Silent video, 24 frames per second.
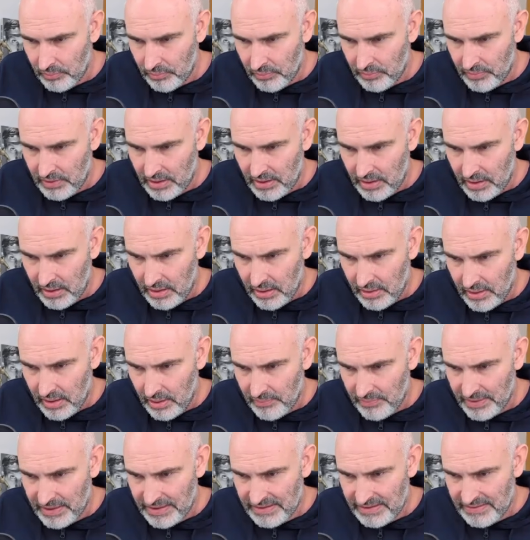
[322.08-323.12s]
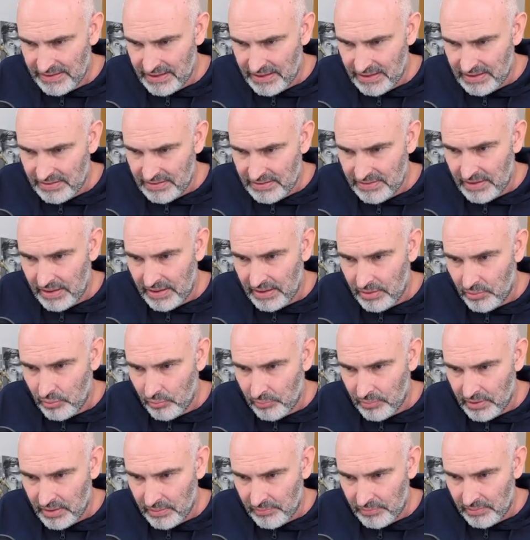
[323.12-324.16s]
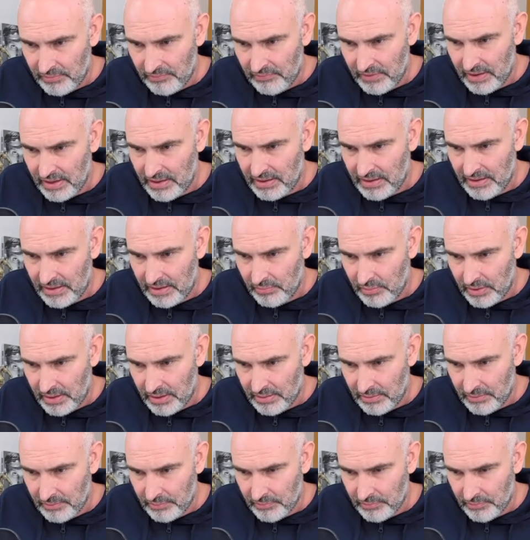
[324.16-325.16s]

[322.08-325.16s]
Here, I'm hesitating to take and open up the file anyway.